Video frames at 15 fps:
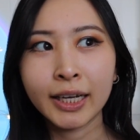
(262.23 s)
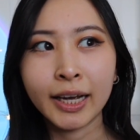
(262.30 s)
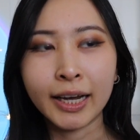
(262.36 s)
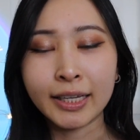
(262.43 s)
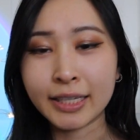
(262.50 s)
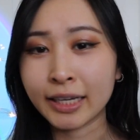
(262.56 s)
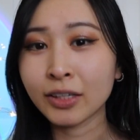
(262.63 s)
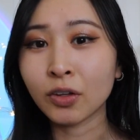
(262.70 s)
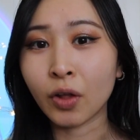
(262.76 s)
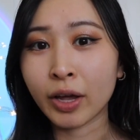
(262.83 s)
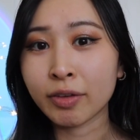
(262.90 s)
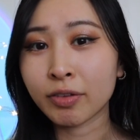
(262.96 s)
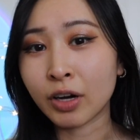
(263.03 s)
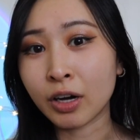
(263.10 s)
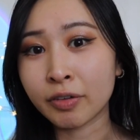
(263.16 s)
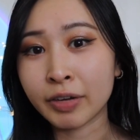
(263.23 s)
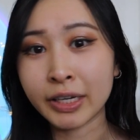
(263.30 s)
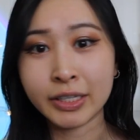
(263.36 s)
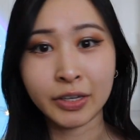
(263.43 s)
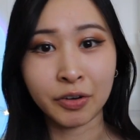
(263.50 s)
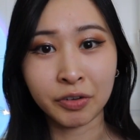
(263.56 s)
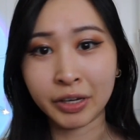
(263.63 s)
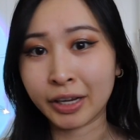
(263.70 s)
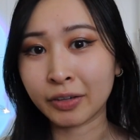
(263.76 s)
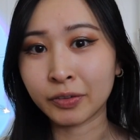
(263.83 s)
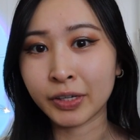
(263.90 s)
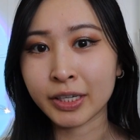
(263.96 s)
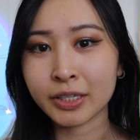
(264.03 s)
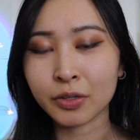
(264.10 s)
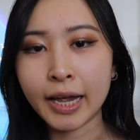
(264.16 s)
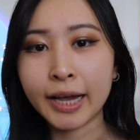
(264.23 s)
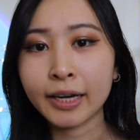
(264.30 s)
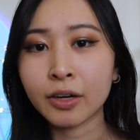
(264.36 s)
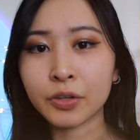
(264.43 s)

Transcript: a day in the life of a security analyst. And it